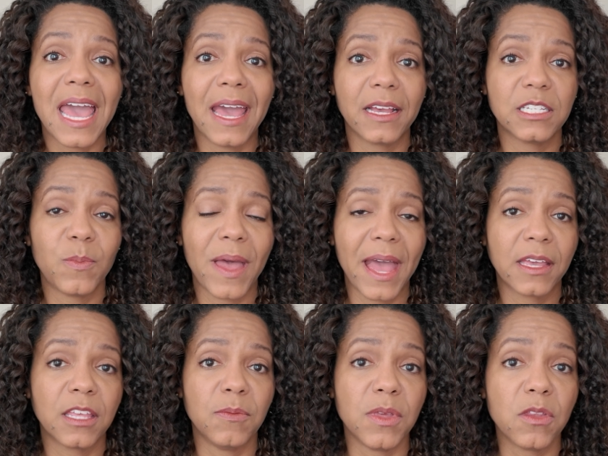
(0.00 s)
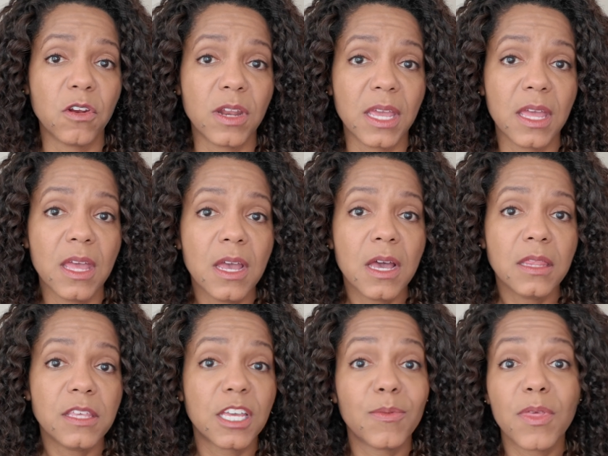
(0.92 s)
expat community.
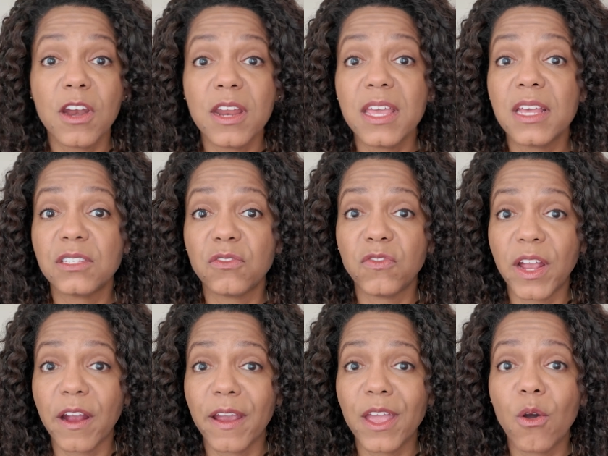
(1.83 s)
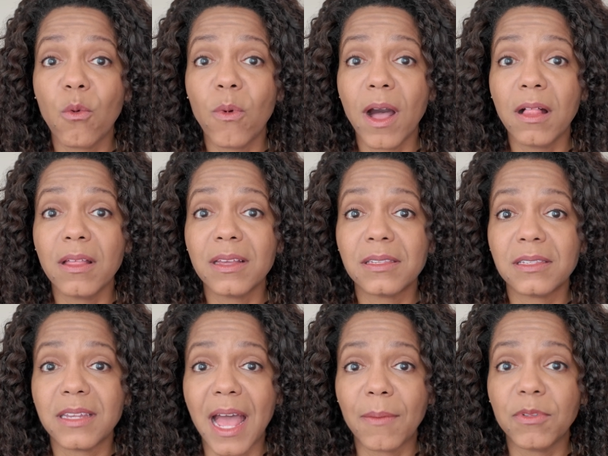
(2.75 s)
The community is very well
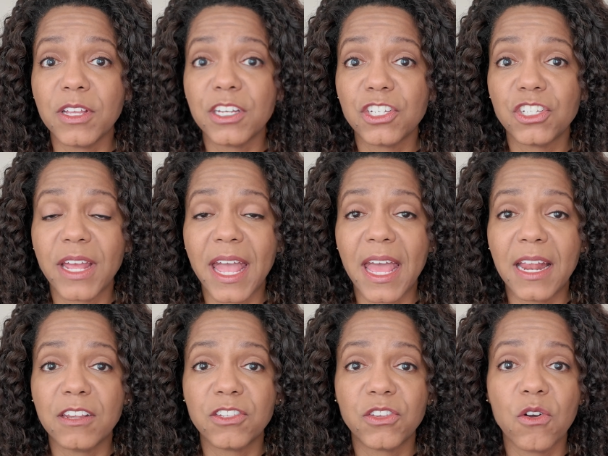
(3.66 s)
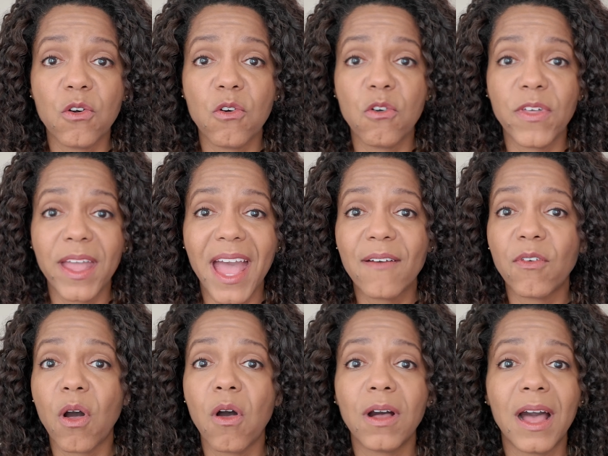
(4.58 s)
established, and so they have
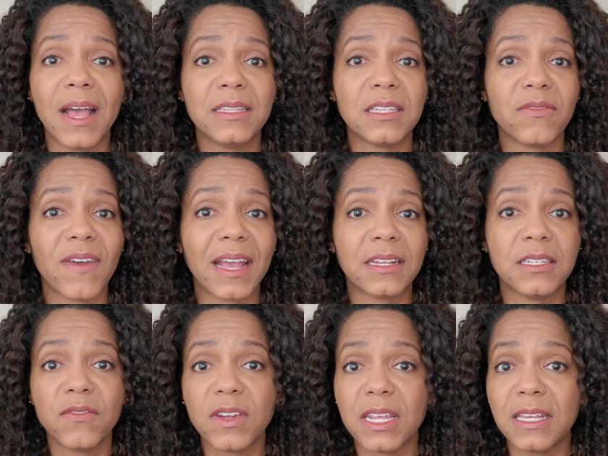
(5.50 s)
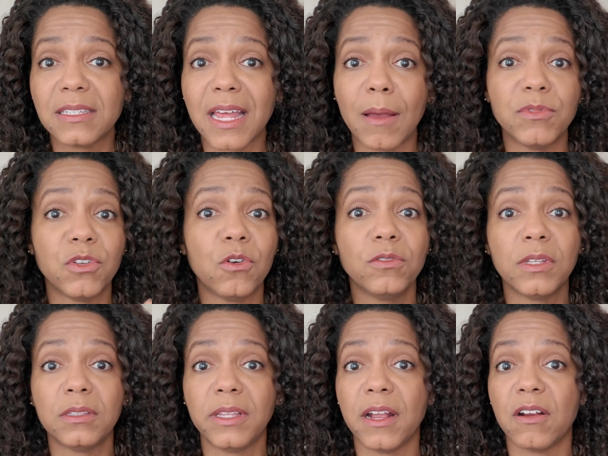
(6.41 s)
all kinds of activities. I'm told
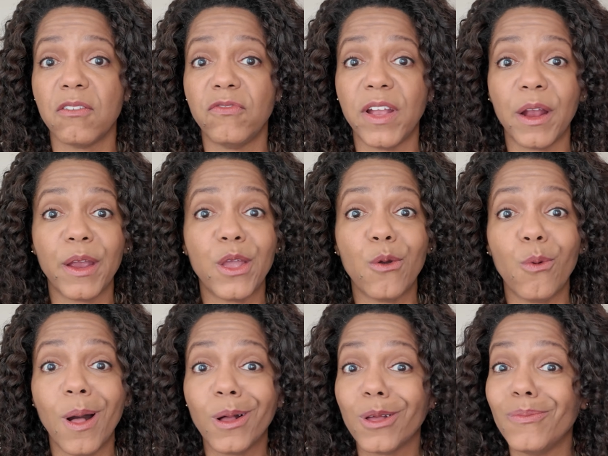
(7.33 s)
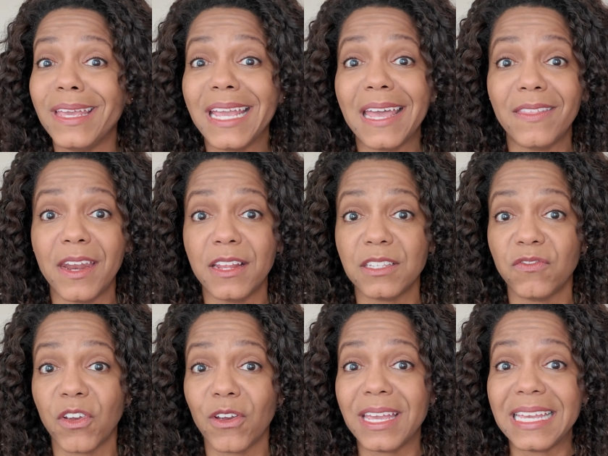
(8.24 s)
that they're very welcoming, and then it's
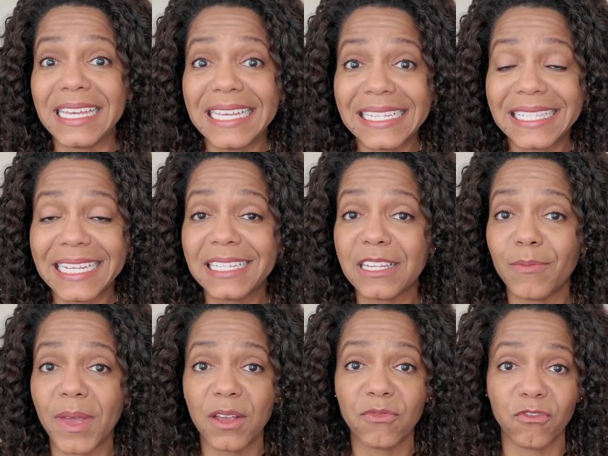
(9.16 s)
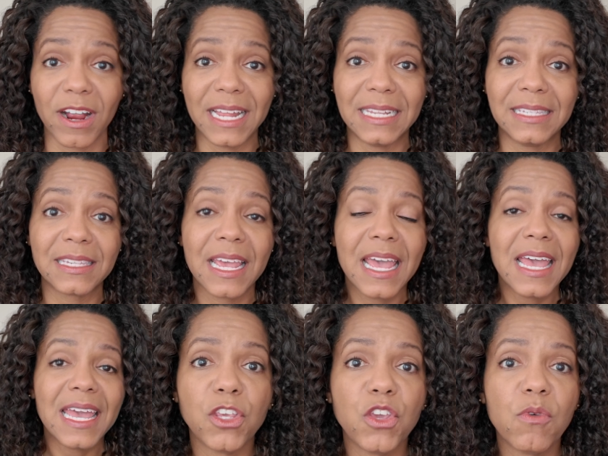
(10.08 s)
very easy to make friends.
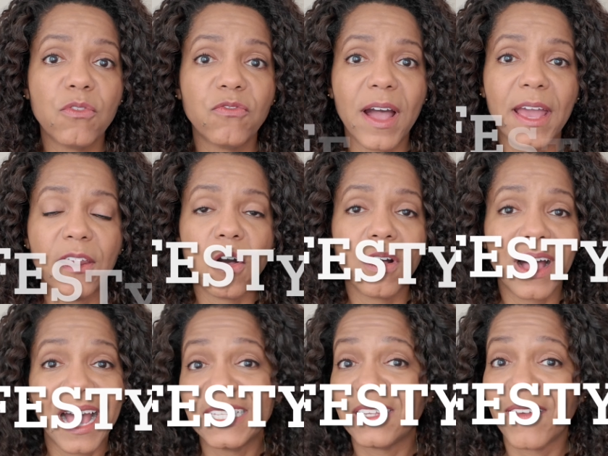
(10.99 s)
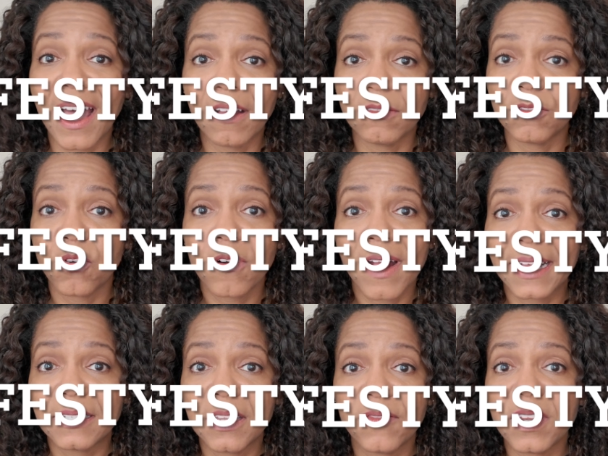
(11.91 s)
You will find all kinds of outdoor
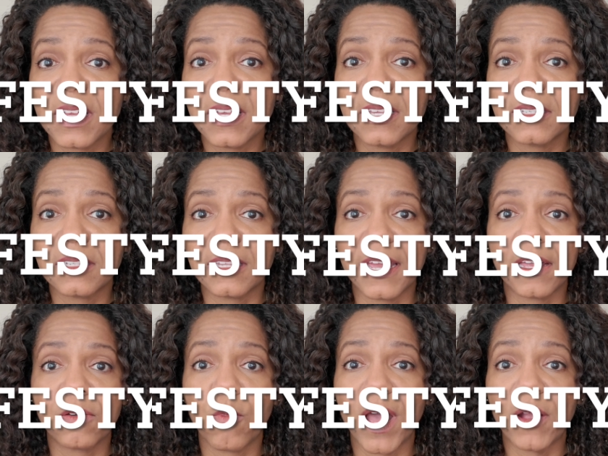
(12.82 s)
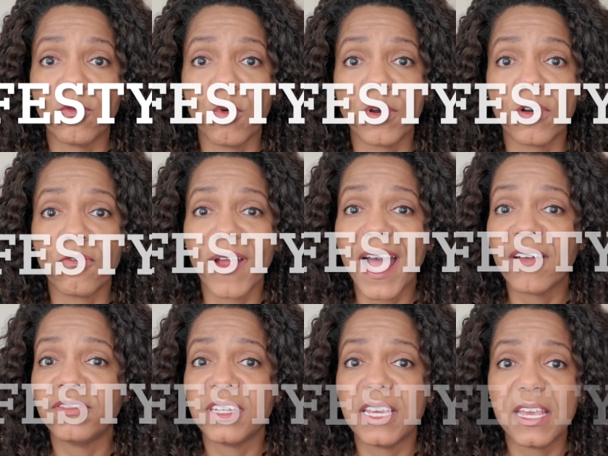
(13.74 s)
activities like whitewater
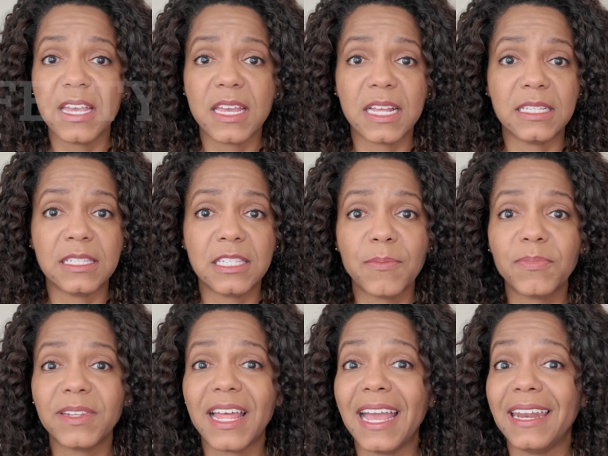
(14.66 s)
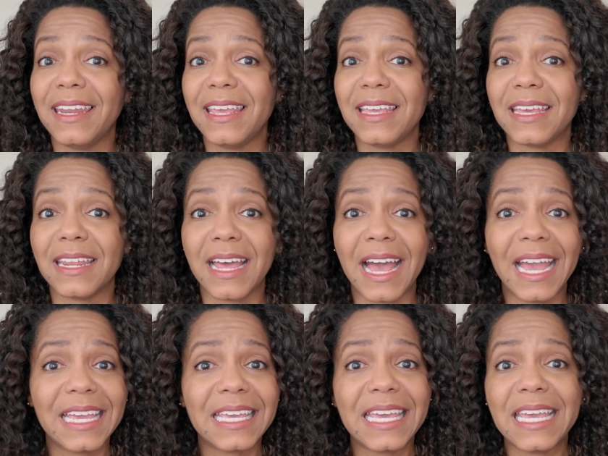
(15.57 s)
rafting and zip lining and
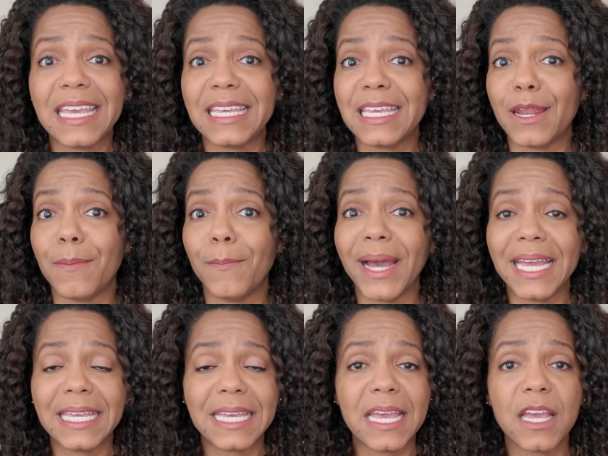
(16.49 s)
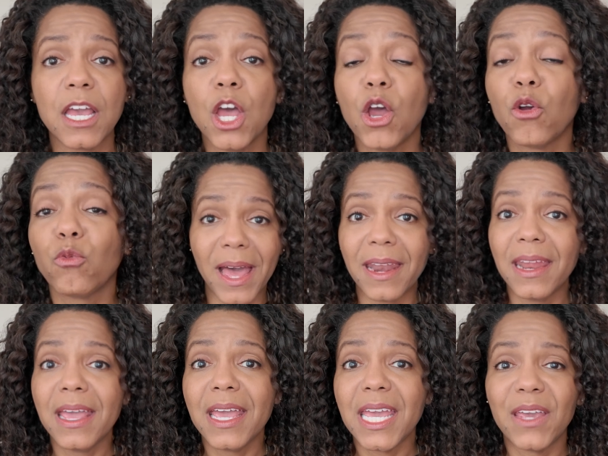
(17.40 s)
hiking and biking. But
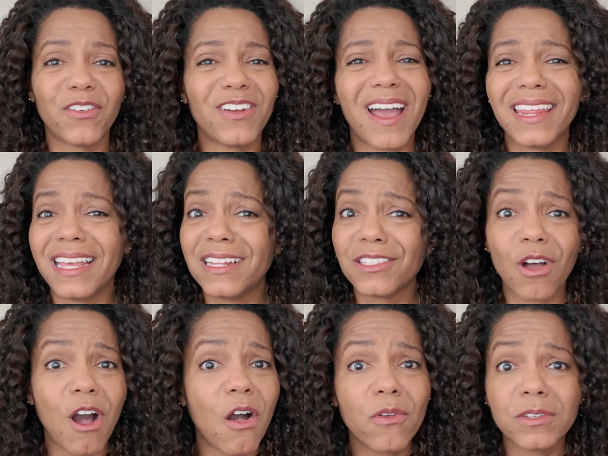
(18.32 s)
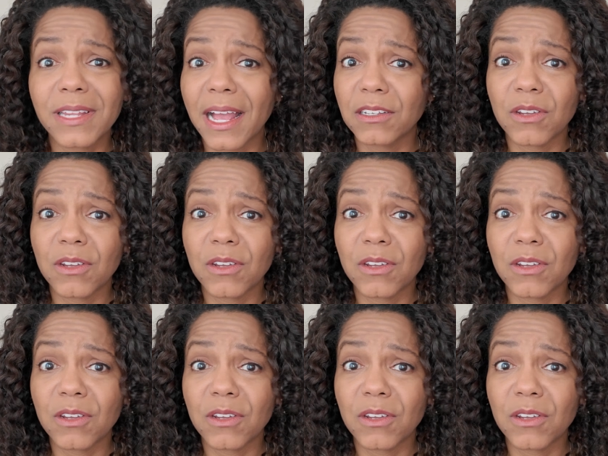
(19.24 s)
if you're not into all those